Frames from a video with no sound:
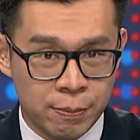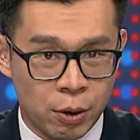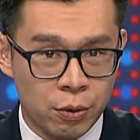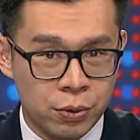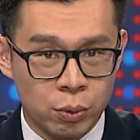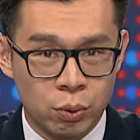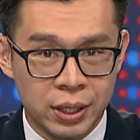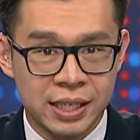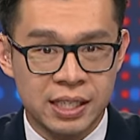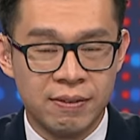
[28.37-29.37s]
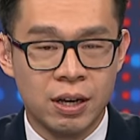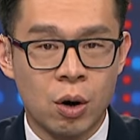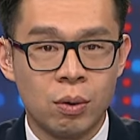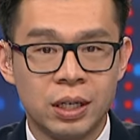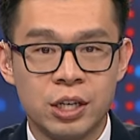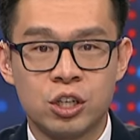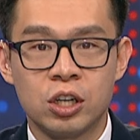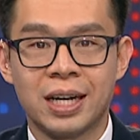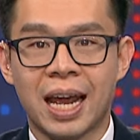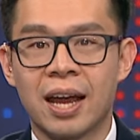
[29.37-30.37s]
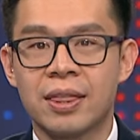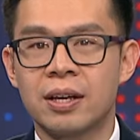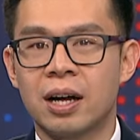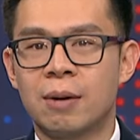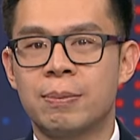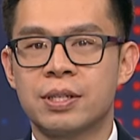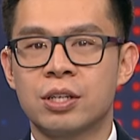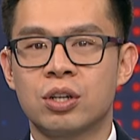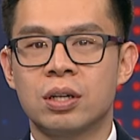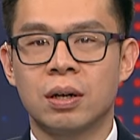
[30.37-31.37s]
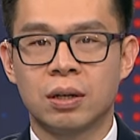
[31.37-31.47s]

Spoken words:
both the ruling Civic Coalition and the opposition